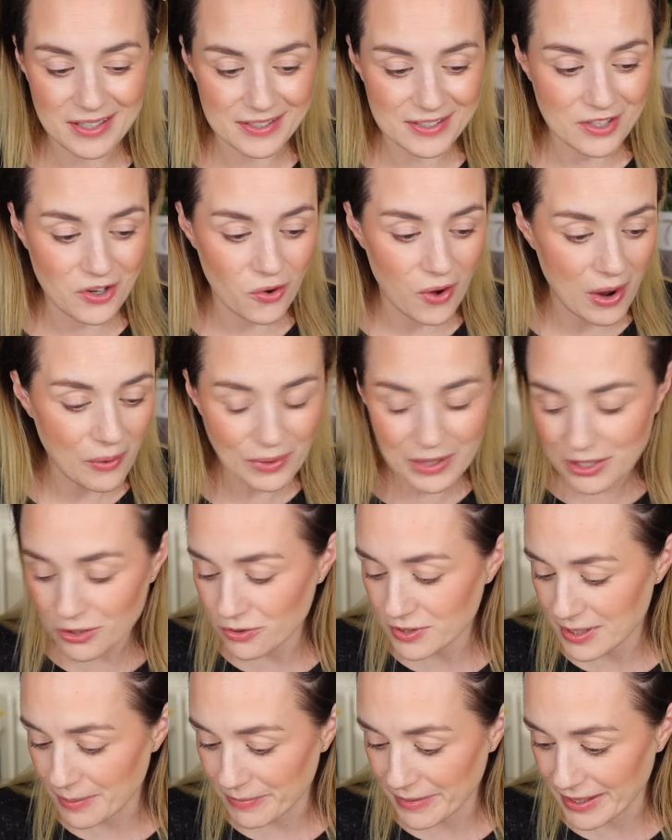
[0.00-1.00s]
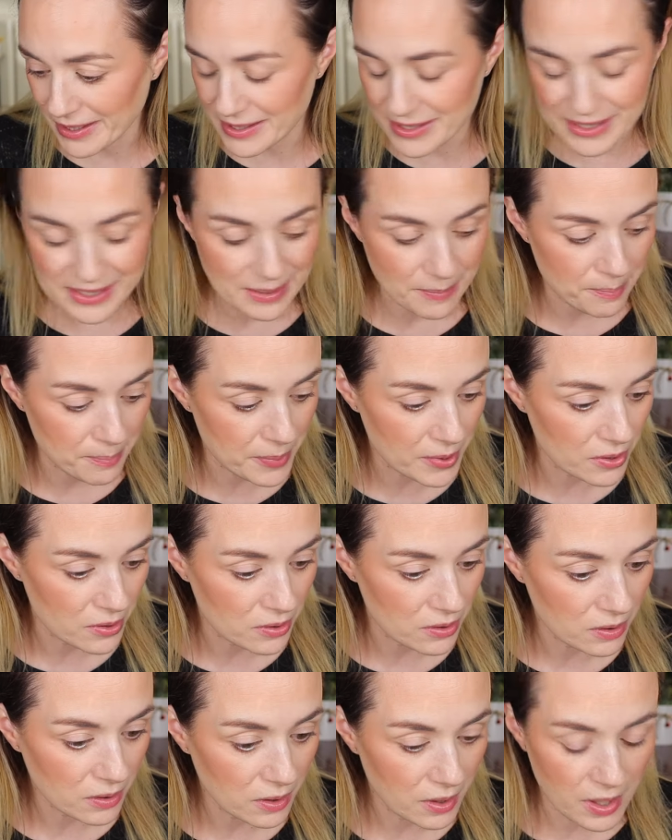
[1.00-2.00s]
So I want to do something
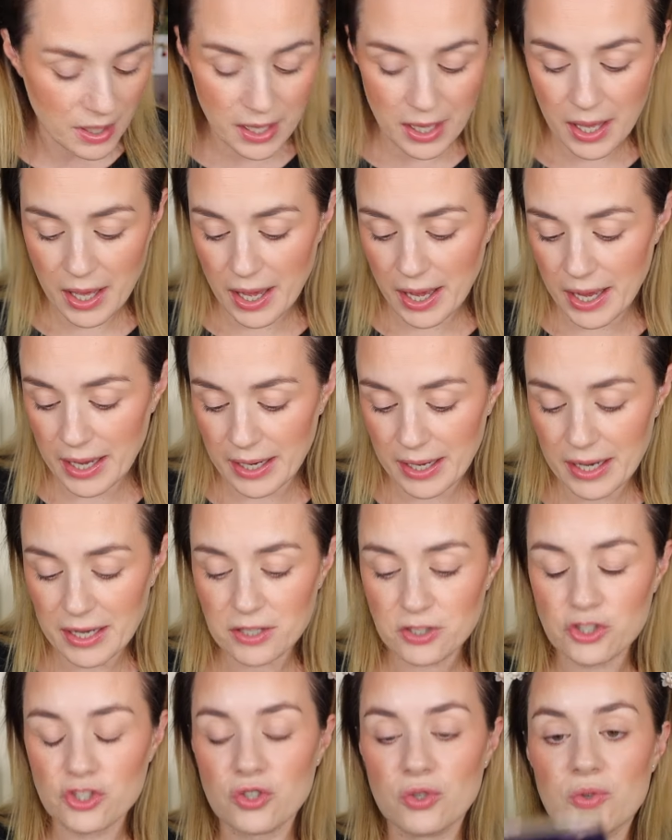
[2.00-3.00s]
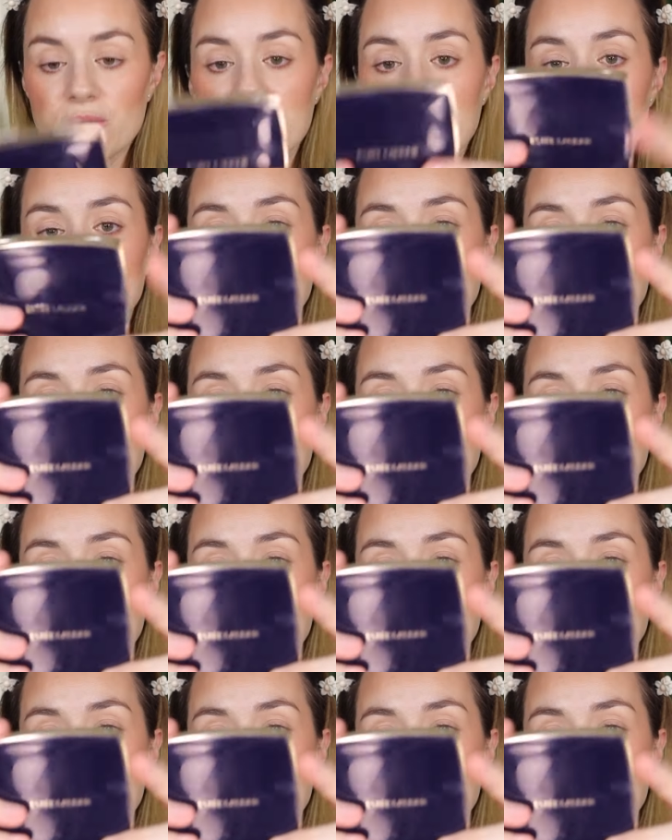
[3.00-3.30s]
simple and I chose